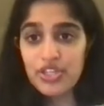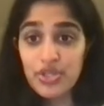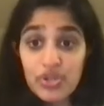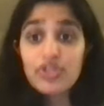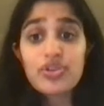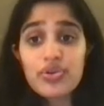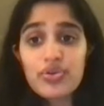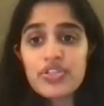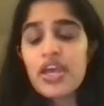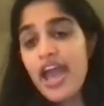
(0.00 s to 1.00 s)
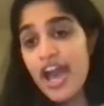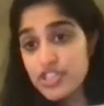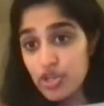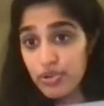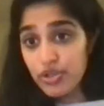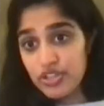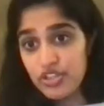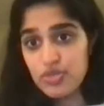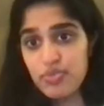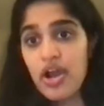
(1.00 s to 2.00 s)
that you can use as you're building
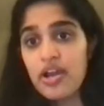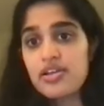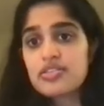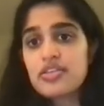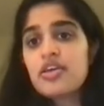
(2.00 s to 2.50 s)
these products